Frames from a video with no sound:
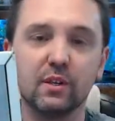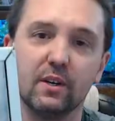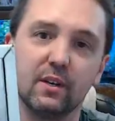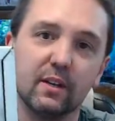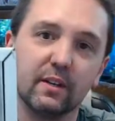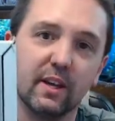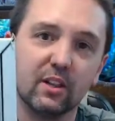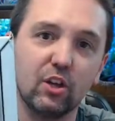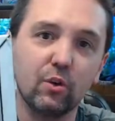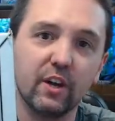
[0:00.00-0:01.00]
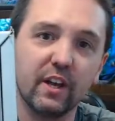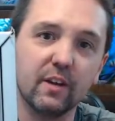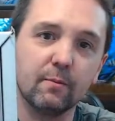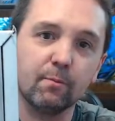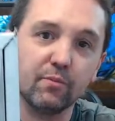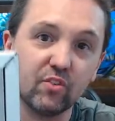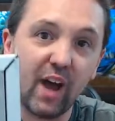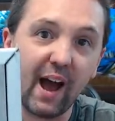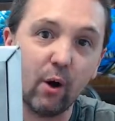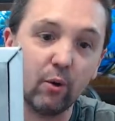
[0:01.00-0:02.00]
get the unit in, down,
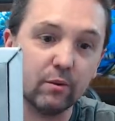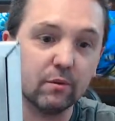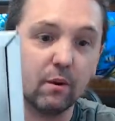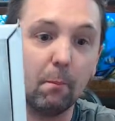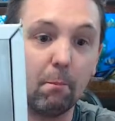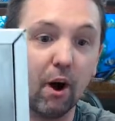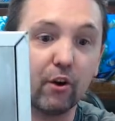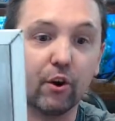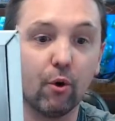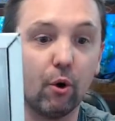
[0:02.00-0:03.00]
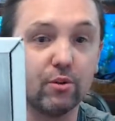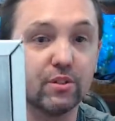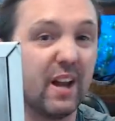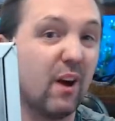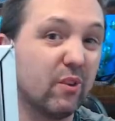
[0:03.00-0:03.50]
mark your holes down here,